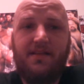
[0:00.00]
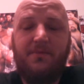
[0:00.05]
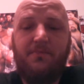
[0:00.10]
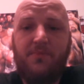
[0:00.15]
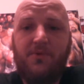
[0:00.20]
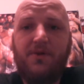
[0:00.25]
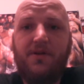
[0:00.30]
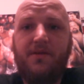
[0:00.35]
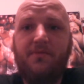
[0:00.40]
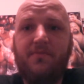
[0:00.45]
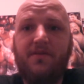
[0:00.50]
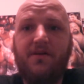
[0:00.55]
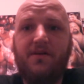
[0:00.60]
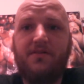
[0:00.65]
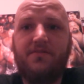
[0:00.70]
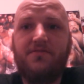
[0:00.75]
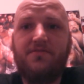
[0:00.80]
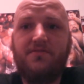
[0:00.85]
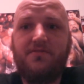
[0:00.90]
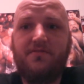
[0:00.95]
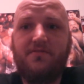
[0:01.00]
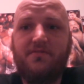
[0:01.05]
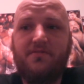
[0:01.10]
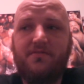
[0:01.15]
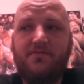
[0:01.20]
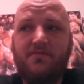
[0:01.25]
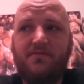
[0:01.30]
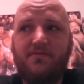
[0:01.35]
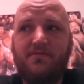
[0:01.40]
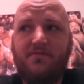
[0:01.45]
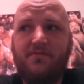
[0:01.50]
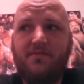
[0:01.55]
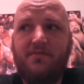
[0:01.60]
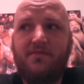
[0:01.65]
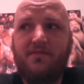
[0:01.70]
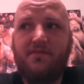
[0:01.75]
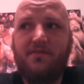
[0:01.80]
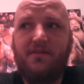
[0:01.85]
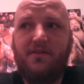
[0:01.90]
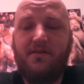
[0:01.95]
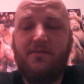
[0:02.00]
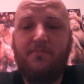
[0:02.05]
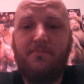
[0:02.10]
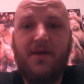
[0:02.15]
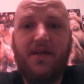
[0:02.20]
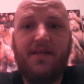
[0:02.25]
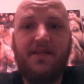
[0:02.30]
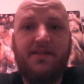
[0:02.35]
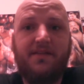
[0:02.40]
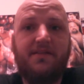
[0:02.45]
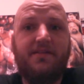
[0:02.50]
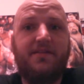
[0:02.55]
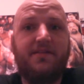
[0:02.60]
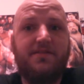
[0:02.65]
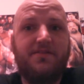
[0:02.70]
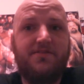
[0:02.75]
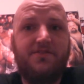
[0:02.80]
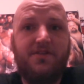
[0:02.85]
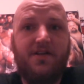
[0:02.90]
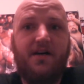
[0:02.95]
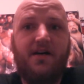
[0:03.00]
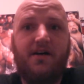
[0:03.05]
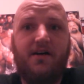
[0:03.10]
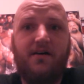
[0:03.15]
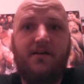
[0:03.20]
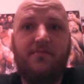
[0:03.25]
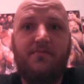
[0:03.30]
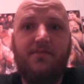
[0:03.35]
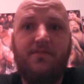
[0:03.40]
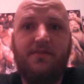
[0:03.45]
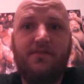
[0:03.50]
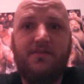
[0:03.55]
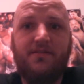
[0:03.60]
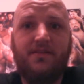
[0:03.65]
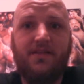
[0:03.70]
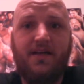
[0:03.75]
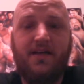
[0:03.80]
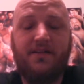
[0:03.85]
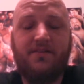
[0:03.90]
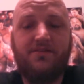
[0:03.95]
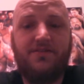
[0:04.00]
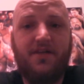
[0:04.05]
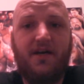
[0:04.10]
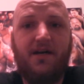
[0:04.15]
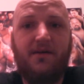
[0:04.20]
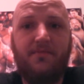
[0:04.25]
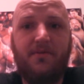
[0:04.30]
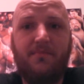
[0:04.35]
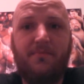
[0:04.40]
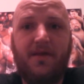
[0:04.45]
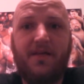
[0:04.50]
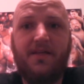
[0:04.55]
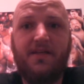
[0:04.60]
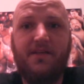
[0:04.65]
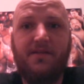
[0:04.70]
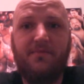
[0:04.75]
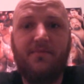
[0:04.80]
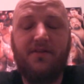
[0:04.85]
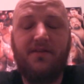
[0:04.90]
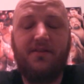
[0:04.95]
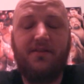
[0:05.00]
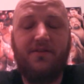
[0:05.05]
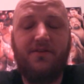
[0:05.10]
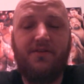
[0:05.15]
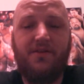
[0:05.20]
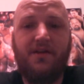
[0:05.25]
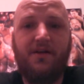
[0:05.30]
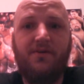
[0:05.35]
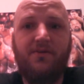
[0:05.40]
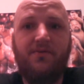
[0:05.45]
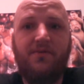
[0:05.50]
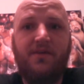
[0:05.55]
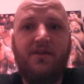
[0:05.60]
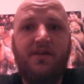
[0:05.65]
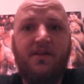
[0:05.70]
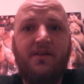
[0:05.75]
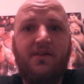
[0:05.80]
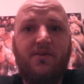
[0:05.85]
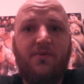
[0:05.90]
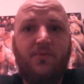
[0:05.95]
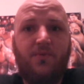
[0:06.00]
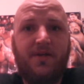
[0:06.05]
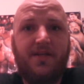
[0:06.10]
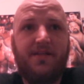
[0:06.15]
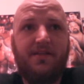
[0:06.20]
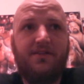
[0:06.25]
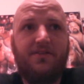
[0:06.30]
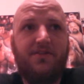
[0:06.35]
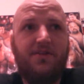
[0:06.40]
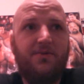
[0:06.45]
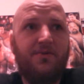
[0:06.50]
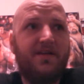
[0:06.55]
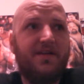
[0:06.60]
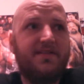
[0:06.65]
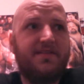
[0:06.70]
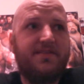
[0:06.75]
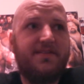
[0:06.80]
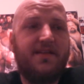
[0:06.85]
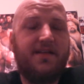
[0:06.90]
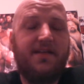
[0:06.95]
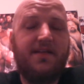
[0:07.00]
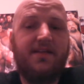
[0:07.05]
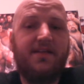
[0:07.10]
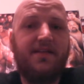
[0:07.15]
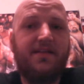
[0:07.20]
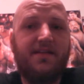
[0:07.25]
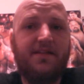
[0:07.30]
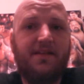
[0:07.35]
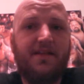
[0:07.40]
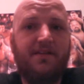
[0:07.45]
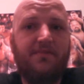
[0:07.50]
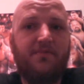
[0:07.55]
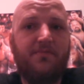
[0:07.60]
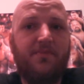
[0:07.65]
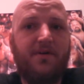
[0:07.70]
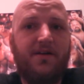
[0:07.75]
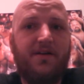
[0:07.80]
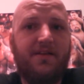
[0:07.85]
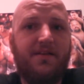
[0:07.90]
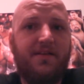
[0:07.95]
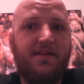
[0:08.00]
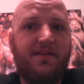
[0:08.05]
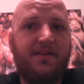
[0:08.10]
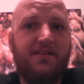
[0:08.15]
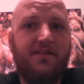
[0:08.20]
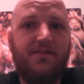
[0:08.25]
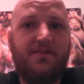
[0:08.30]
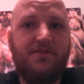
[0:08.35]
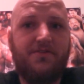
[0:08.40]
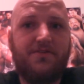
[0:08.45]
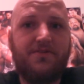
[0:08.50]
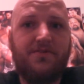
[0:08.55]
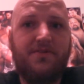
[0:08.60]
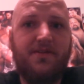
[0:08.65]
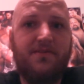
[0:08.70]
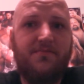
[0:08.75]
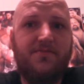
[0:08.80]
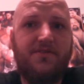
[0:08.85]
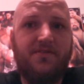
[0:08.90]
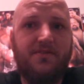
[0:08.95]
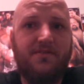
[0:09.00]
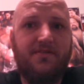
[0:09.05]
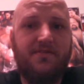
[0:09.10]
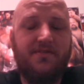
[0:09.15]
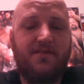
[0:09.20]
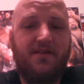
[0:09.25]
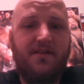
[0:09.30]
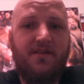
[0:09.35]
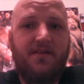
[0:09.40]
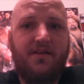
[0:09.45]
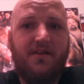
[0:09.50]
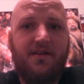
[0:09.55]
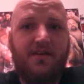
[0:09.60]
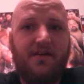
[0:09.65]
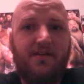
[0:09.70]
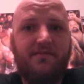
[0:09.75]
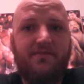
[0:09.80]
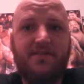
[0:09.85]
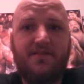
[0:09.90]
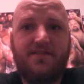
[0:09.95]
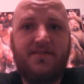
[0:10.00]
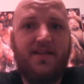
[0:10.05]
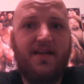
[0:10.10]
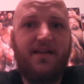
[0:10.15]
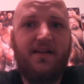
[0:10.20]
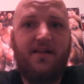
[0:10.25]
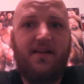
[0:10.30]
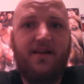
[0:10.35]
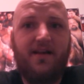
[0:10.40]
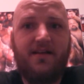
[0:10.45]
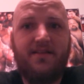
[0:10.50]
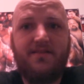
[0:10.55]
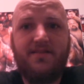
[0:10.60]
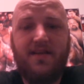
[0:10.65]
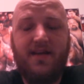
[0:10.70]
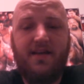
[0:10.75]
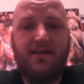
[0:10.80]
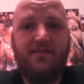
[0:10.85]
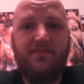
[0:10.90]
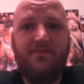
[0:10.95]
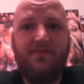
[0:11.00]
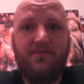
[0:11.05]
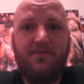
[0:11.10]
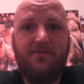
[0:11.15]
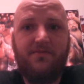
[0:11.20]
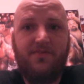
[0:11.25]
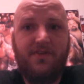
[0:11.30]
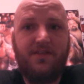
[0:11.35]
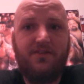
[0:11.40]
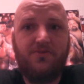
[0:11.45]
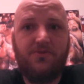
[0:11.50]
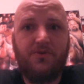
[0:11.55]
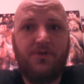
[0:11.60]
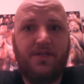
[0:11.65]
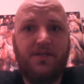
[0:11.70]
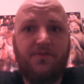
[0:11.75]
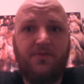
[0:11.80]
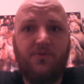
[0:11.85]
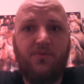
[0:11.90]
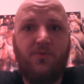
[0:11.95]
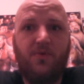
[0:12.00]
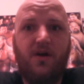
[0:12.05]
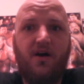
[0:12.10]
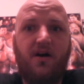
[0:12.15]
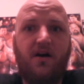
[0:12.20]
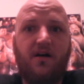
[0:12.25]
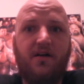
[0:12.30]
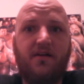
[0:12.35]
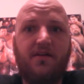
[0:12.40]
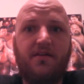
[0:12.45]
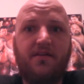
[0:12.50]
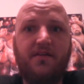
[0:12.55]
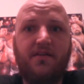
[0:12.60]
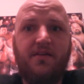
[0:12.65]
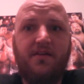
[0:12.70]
pretty much abandoned his job, like job abandonment. When USA and everybody in the descriptions of the satellites have featuring The Rock,